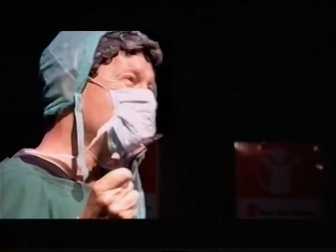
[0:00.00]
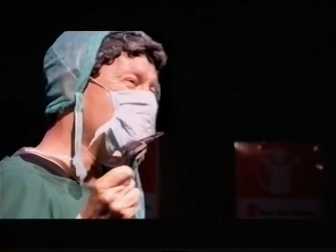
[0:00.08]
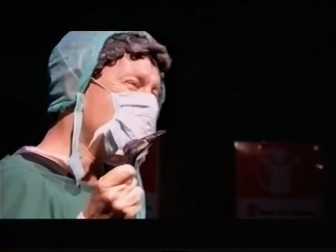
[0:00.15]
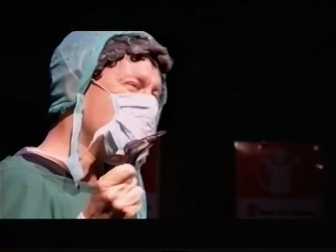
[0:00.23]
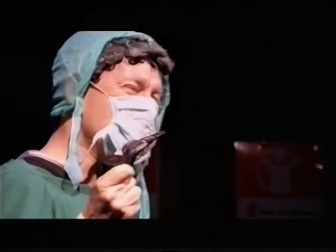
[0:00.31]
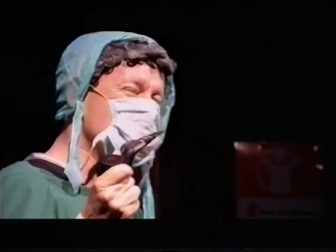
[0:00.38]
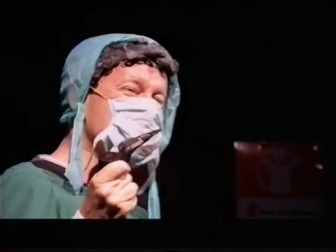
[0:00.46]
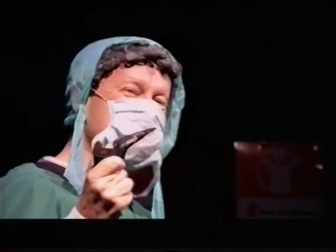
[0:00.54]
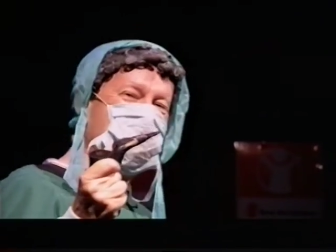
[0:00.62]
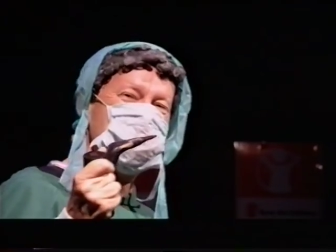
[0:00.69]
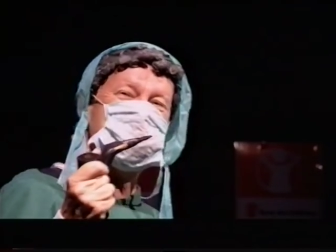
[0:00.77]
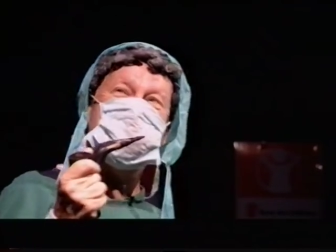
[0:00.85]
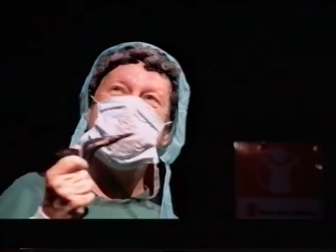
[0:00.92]
know you
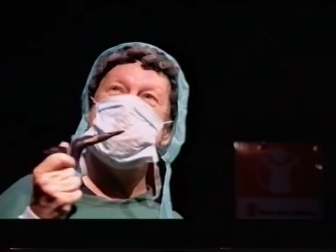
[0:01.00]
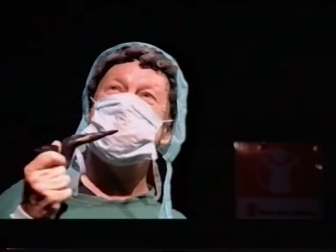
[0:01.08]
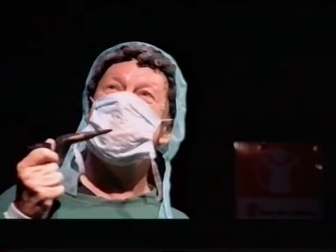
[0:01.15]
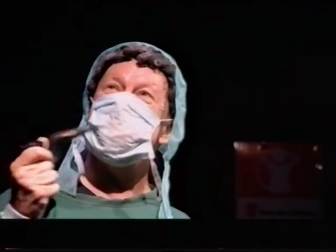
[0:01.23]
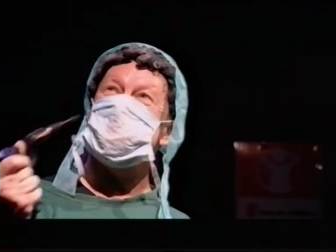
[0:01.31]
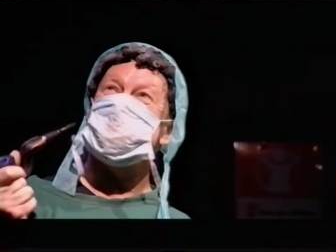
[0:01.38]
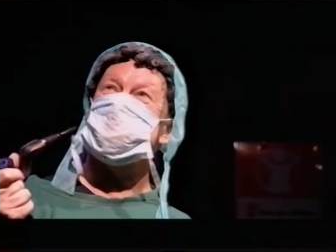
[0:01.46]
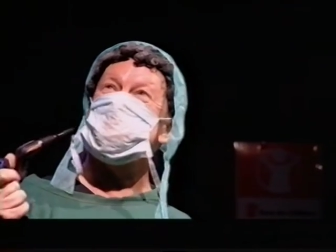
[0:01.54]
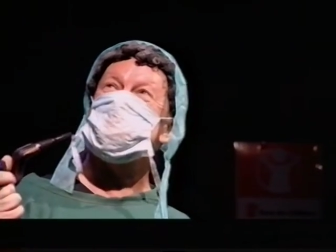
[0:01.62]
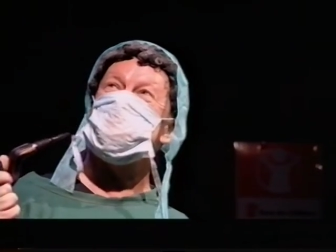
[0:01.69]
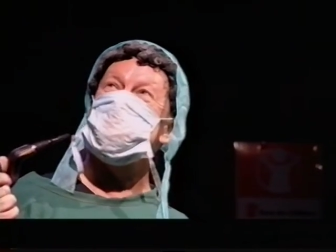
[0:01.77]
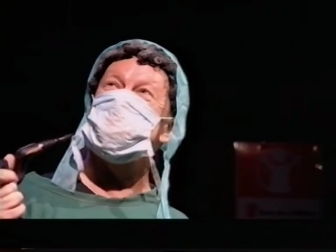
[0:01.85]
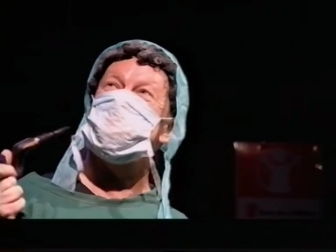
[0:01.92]
doubt my medical
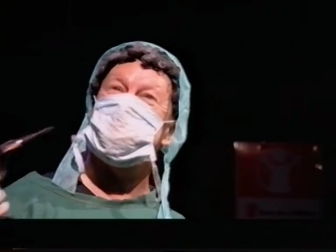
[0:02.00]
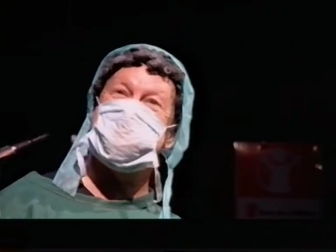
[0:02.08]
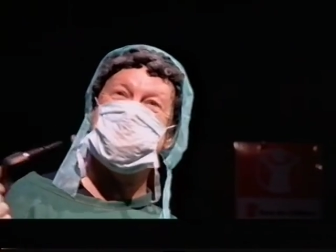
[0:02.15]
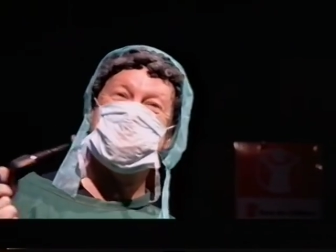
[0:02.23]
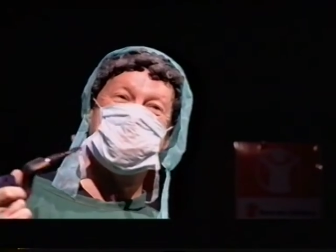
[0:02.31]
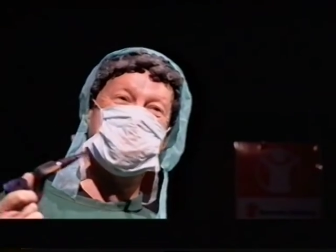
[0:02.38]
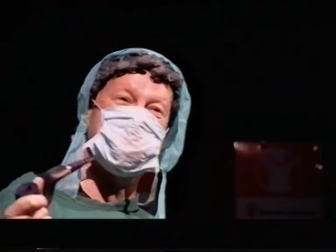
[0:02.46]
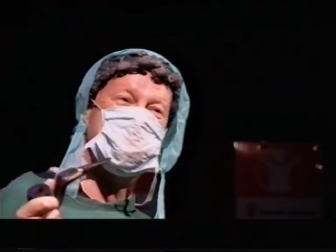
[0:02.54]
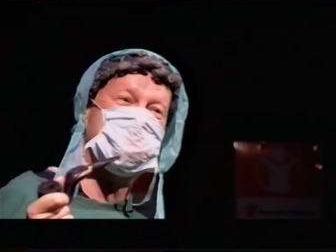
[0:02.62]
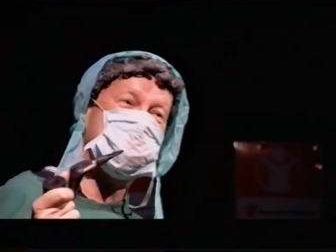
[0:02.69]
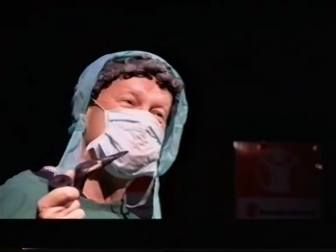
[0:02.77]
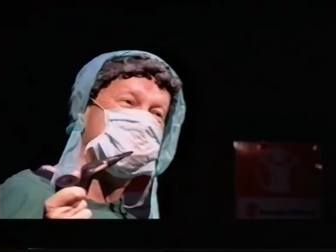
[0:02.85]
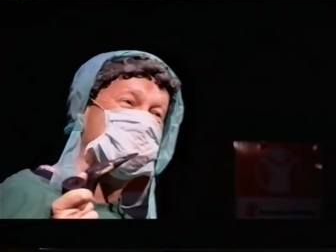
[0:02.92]
qualifications
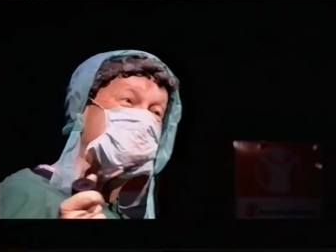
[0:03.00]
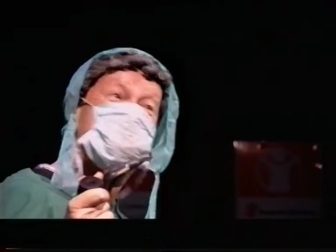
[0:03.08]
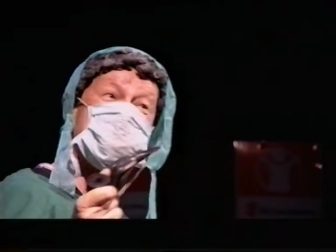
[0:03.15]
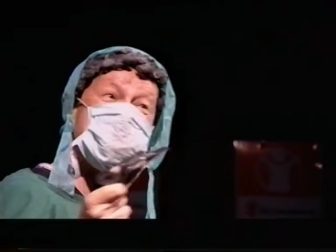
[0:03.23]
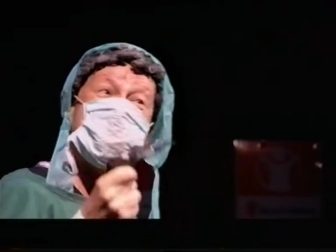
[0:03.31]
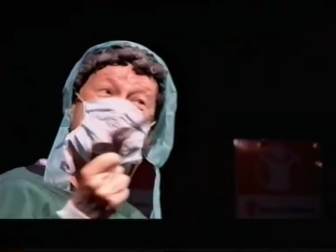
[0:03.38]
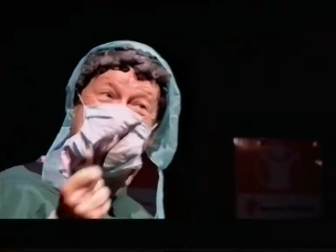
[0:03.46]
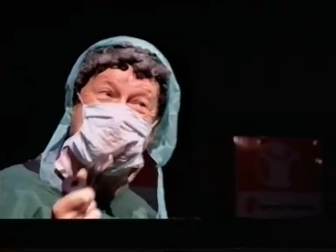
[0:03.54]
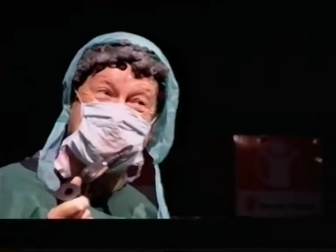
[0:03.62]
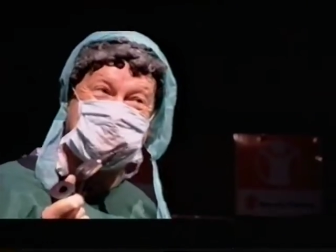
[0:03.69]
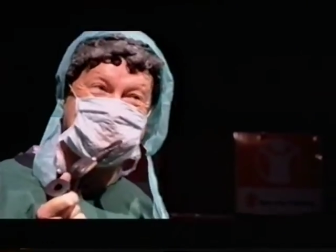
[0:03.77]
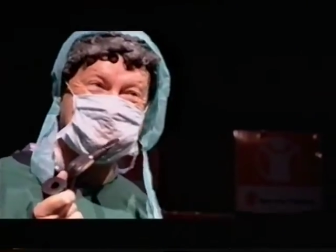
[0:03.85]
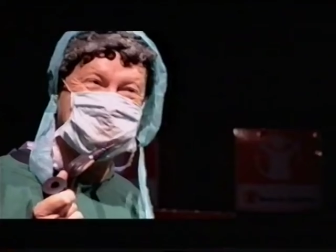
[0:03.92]
just because I'm
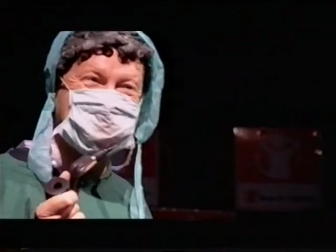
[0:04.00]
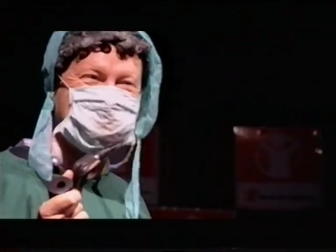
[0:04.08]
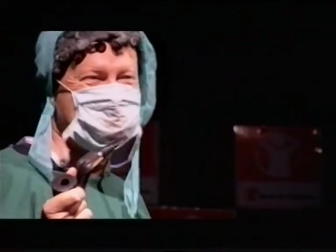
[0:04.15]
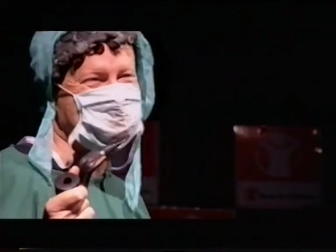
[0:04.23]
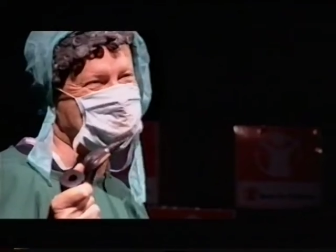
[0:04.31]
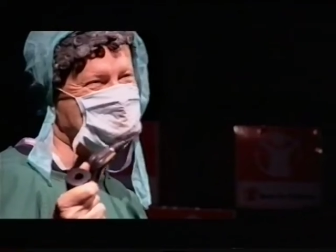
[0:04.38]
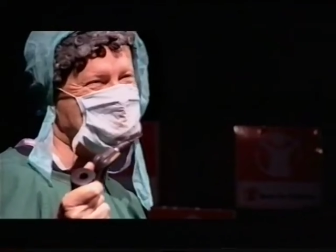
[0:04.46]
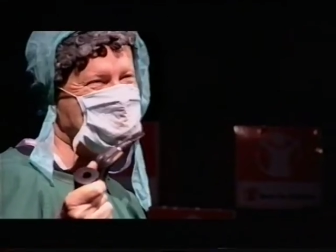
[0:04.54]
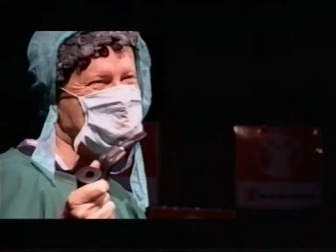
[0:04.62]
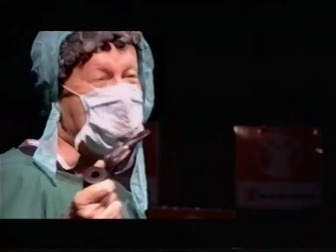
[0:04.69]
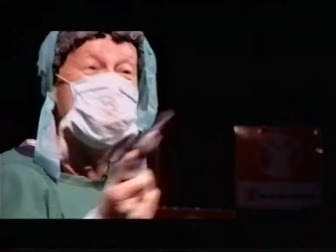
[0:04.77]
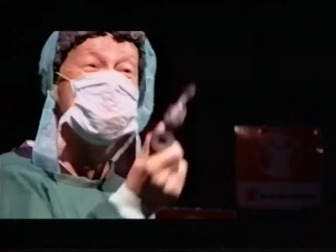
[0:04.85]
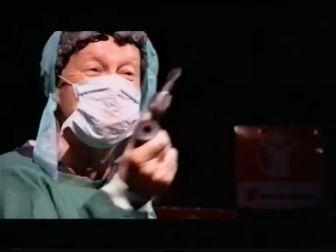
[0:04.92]
black.
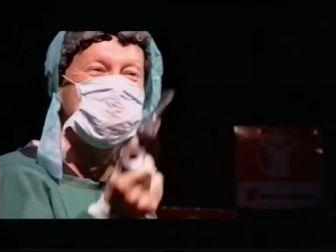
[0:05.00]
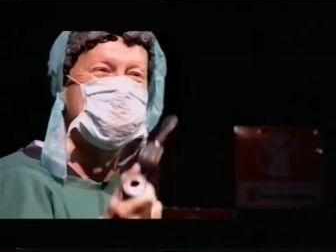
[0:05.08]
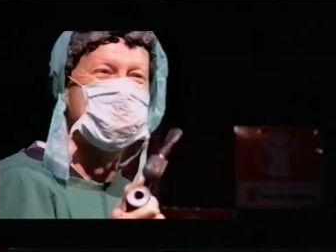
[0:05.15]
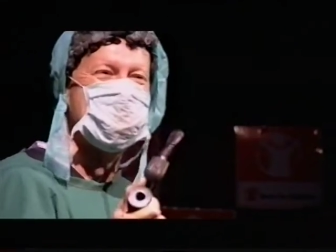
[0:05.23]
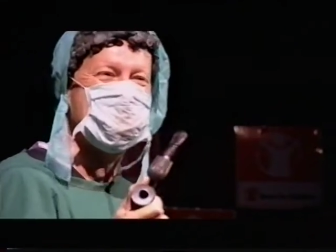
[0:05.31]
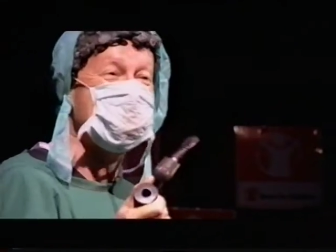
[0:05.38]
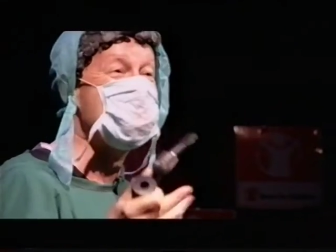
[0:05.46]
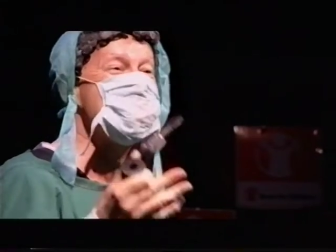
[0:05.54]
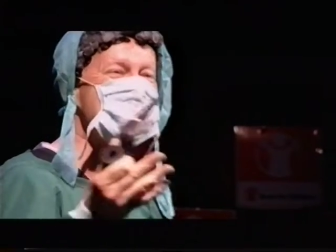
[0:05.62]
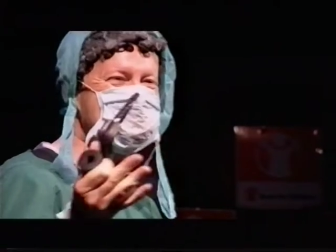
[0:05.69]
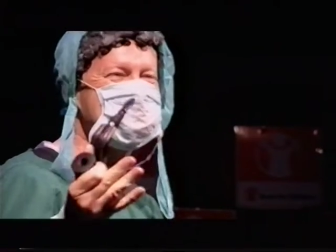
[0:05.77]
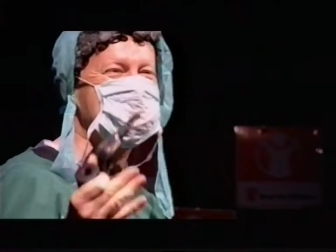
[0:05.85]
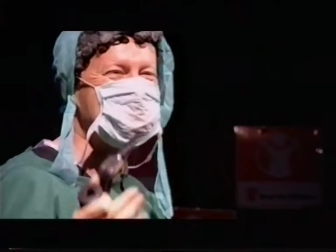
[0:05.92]
I don't care. I'm
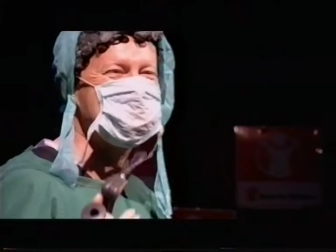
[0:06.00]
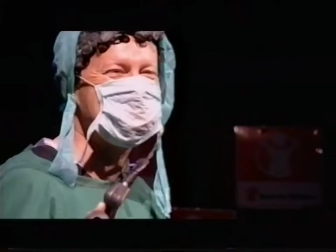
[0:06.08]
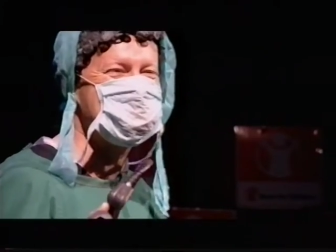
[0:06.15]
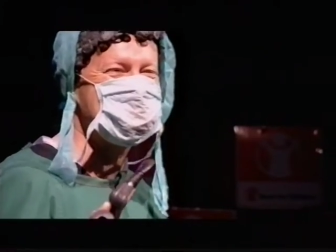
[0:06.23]
in charge.